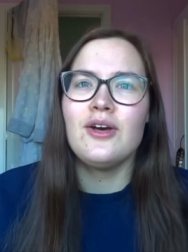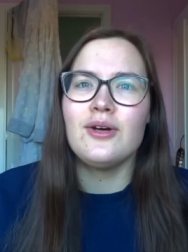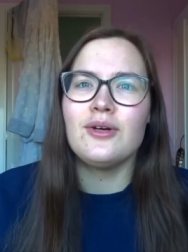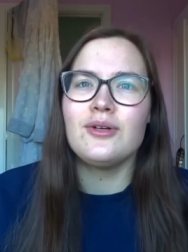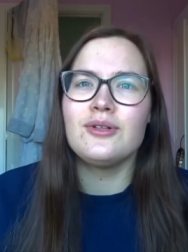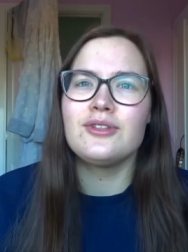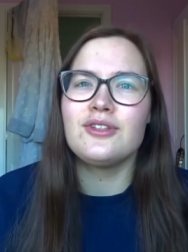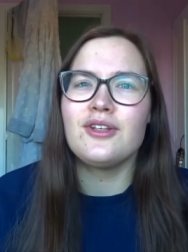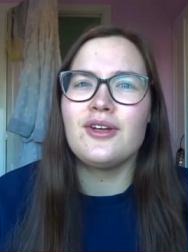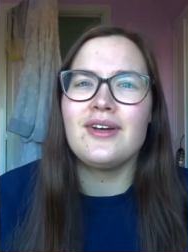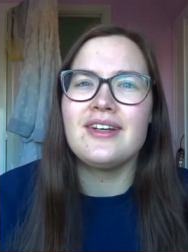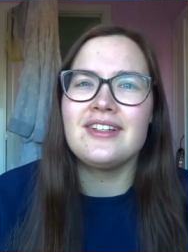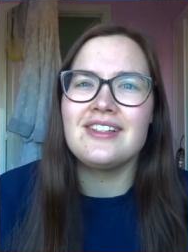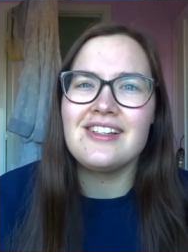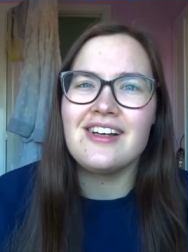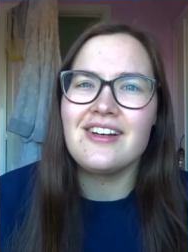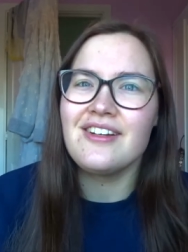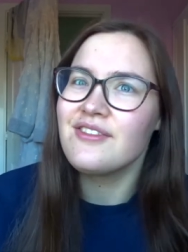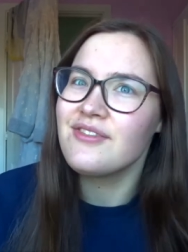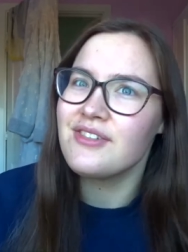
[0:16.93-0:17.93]
Also, I
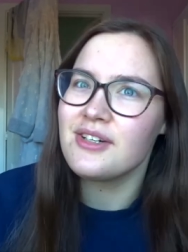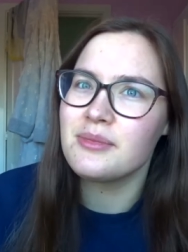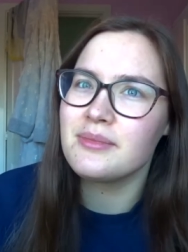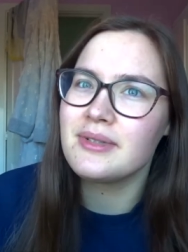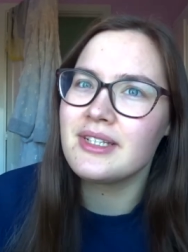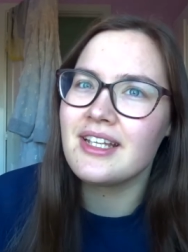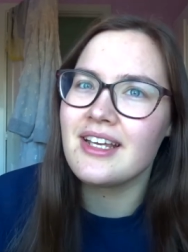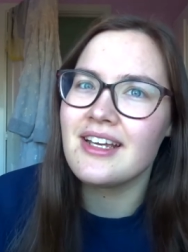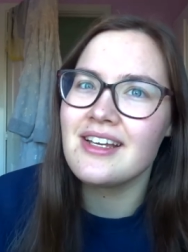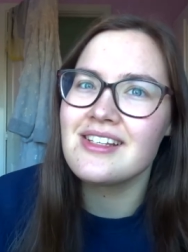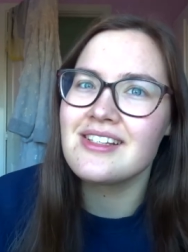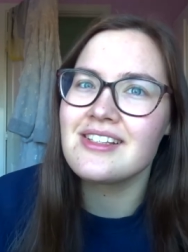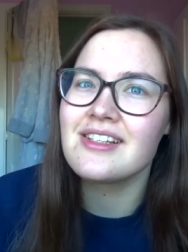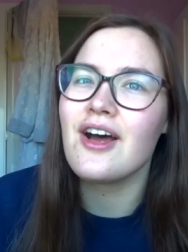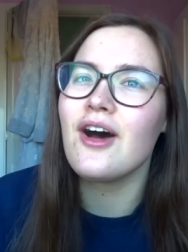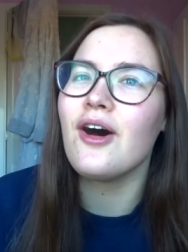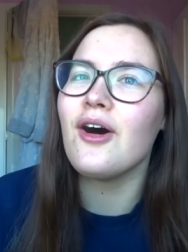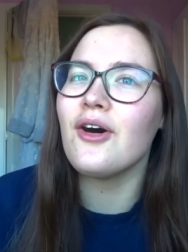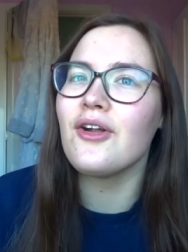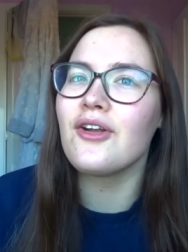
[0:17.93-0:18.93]
started filming this
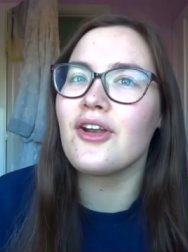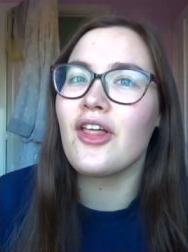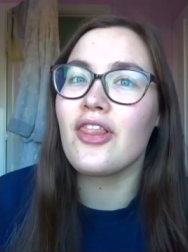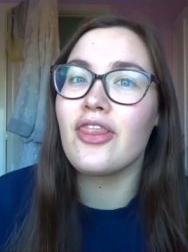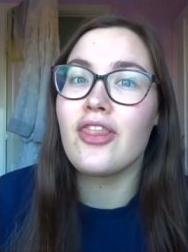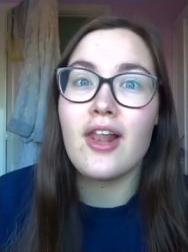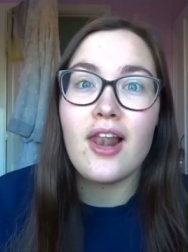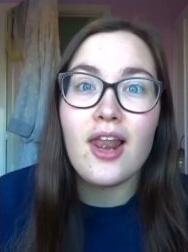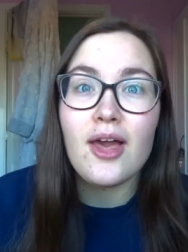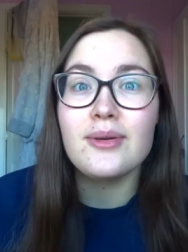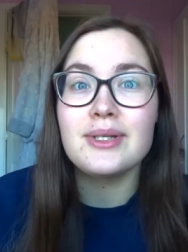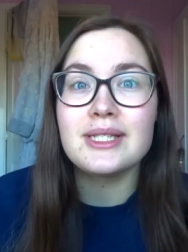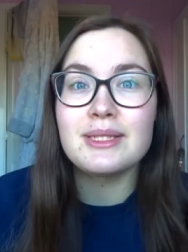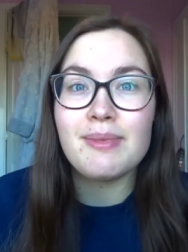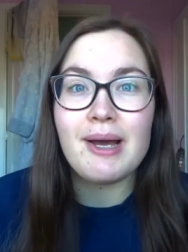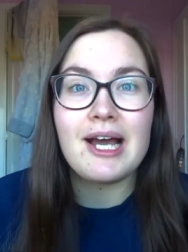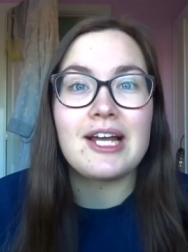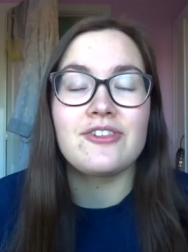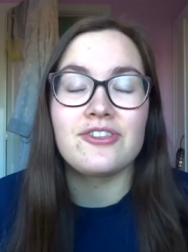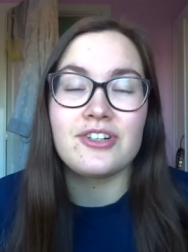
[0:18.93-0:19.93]
on the lowest
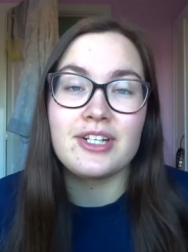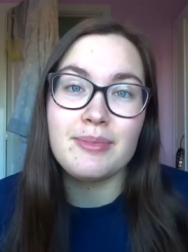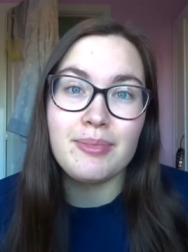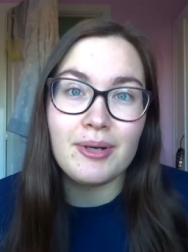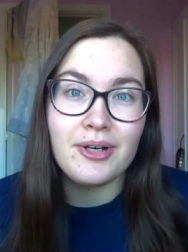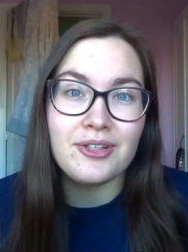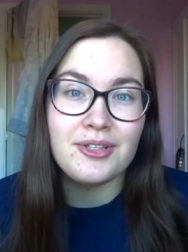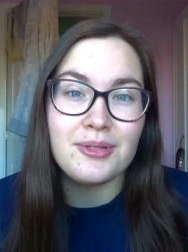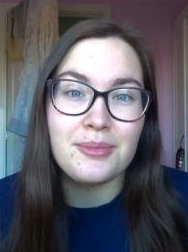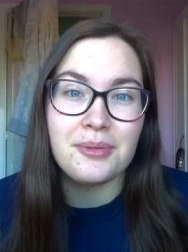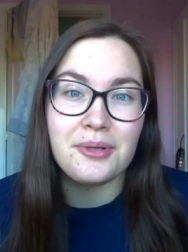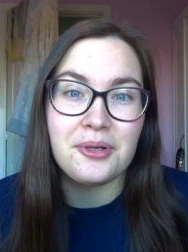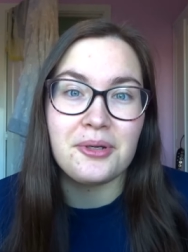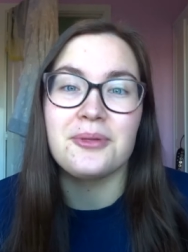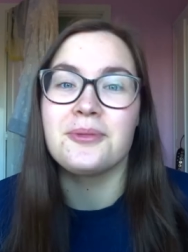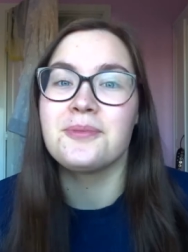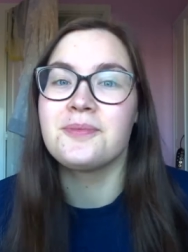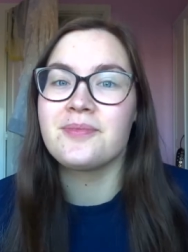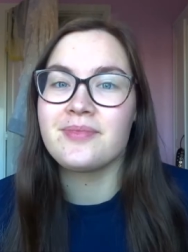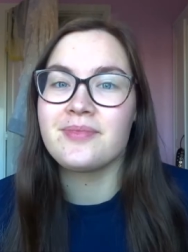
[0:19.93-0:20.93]
battery possible.